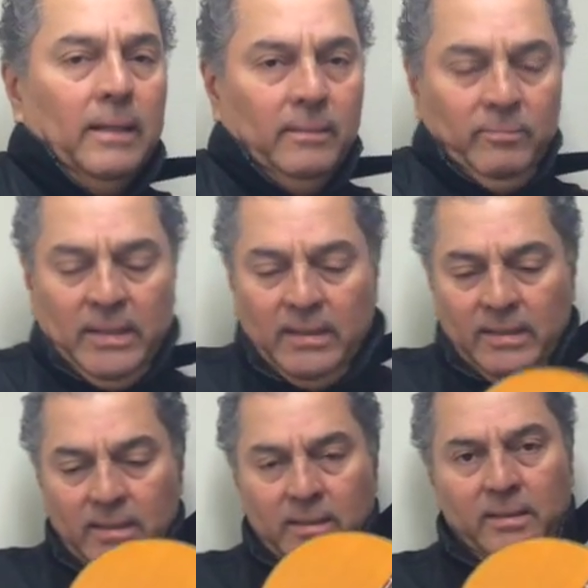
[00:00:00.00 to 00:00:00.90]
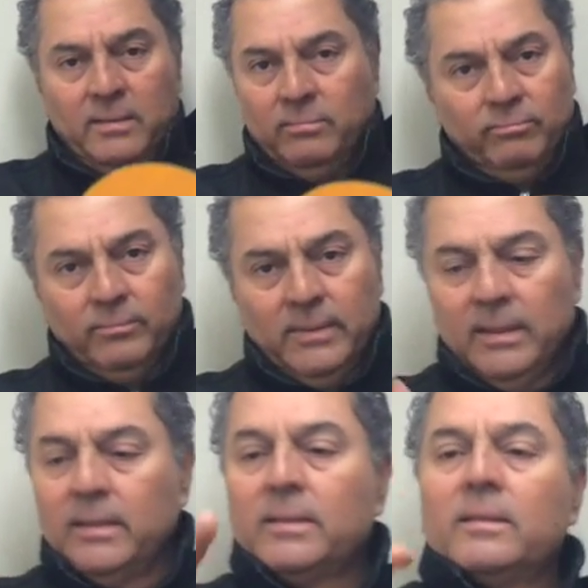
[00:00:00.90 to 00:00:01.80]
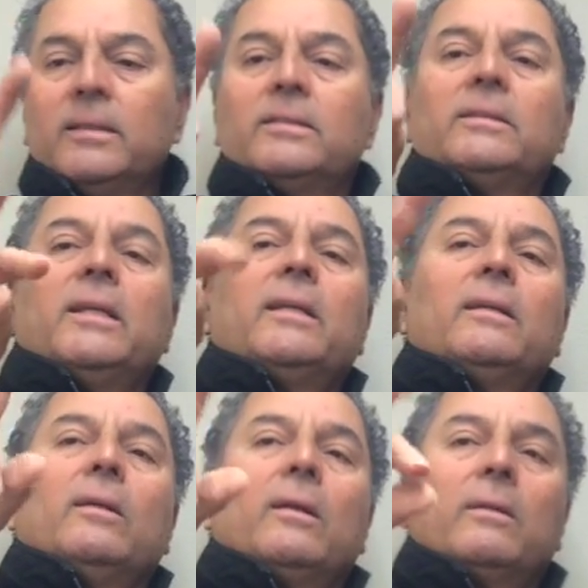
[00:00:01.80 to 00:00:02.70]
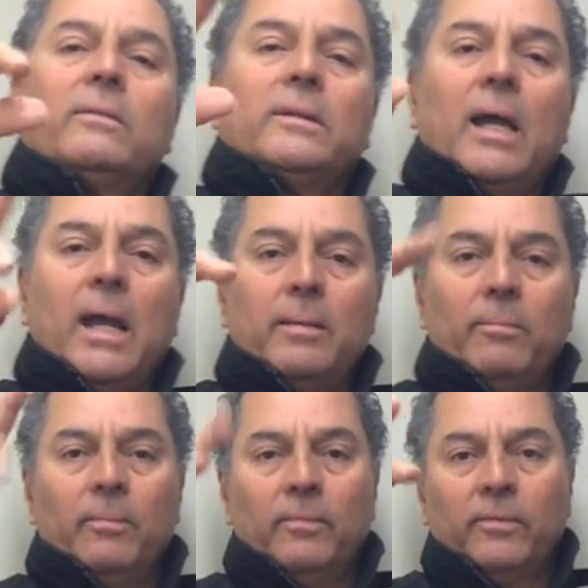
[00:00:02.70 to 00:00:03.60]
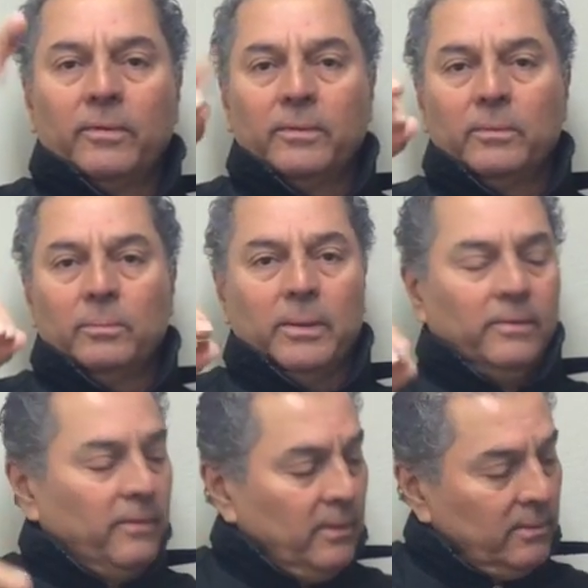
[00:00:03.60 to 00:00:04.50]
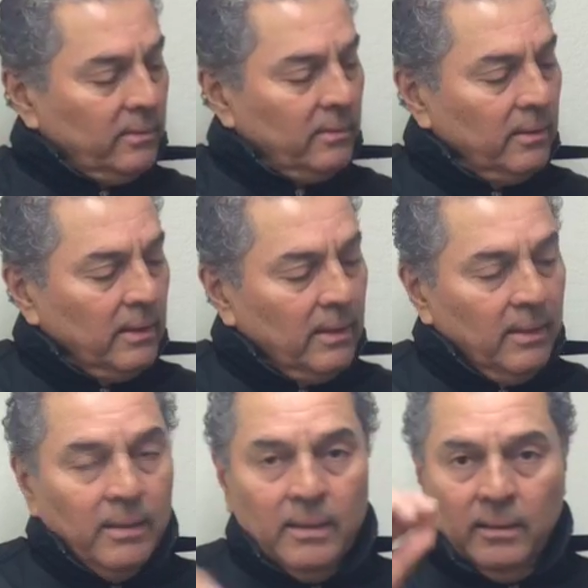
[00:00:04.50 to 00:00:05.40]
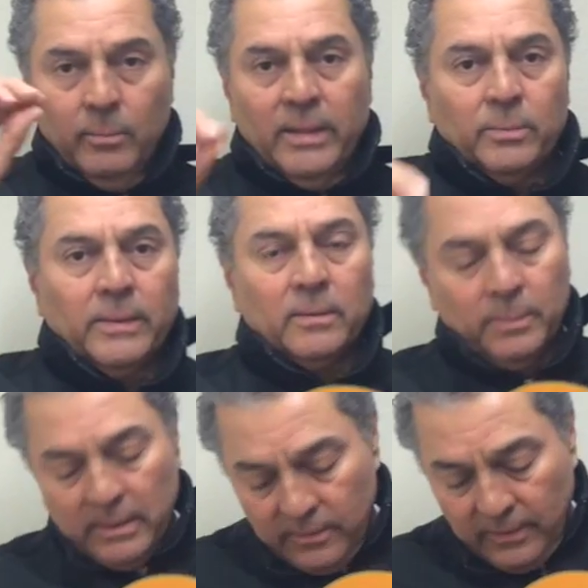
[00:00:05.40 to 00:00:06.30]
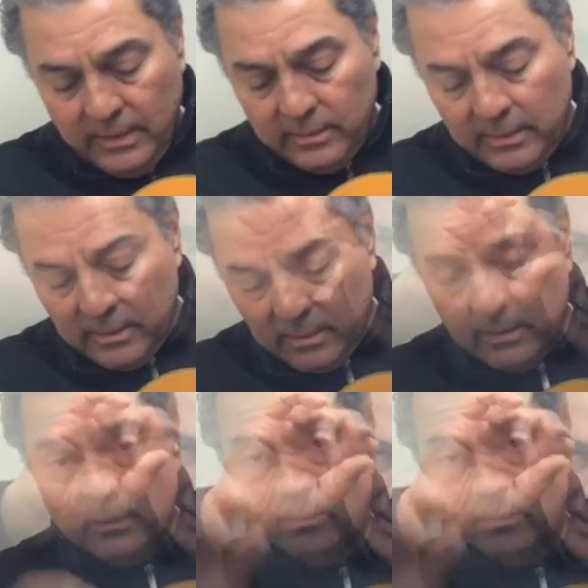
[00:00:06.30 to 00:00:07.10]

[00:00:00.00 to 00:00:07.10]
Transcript: and this is taking a lot of time for you to play fast. Best way to play fast is